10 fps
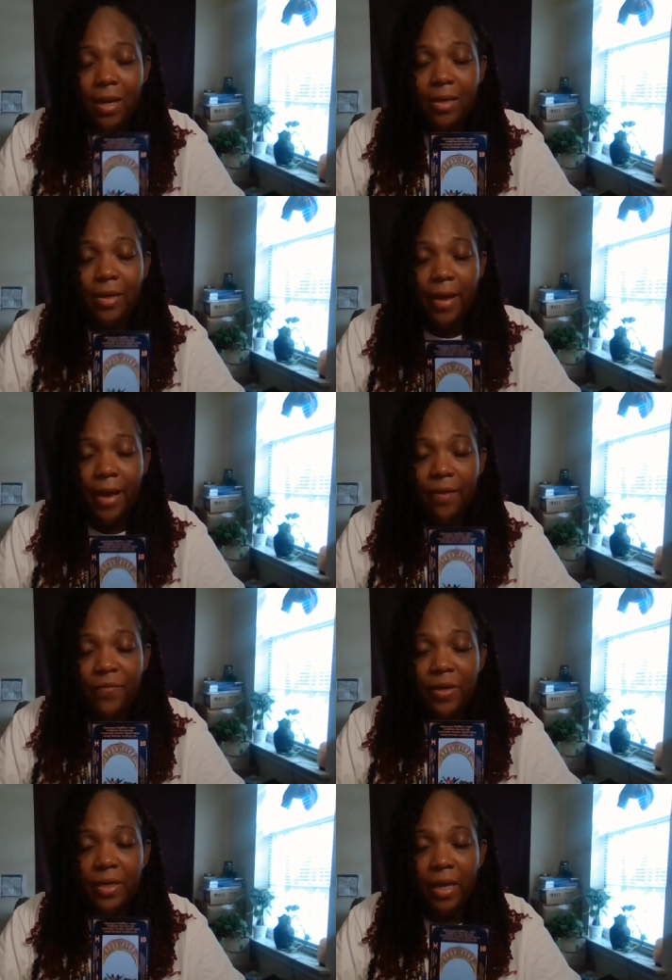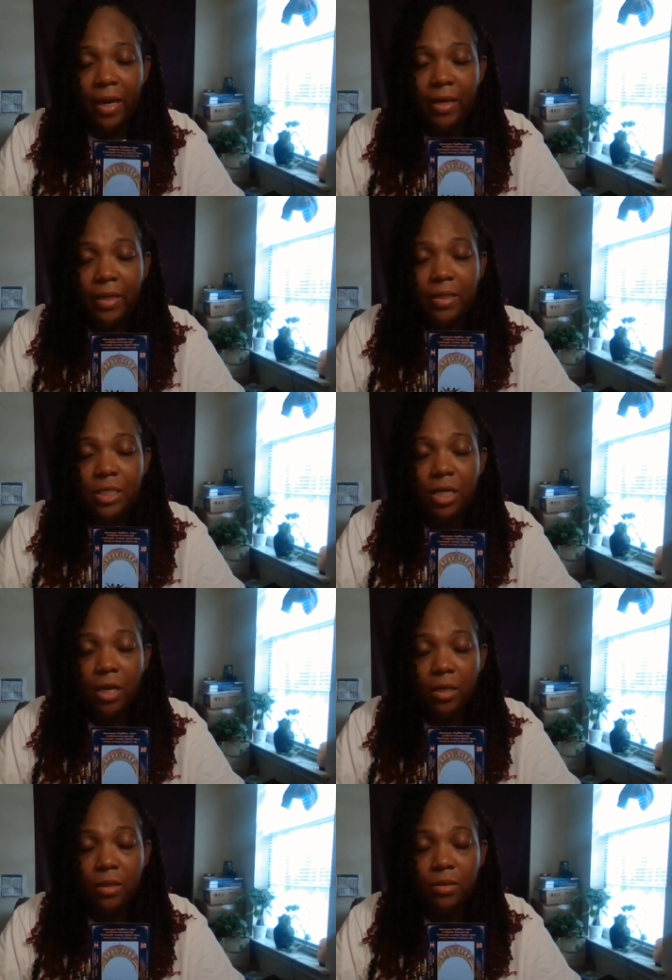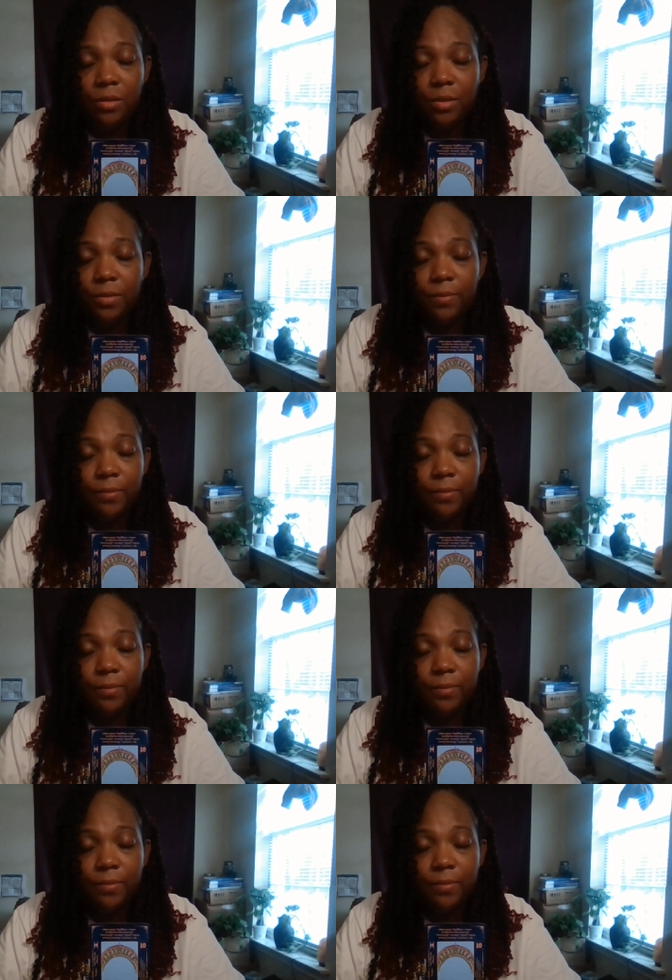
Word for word: Navigating change.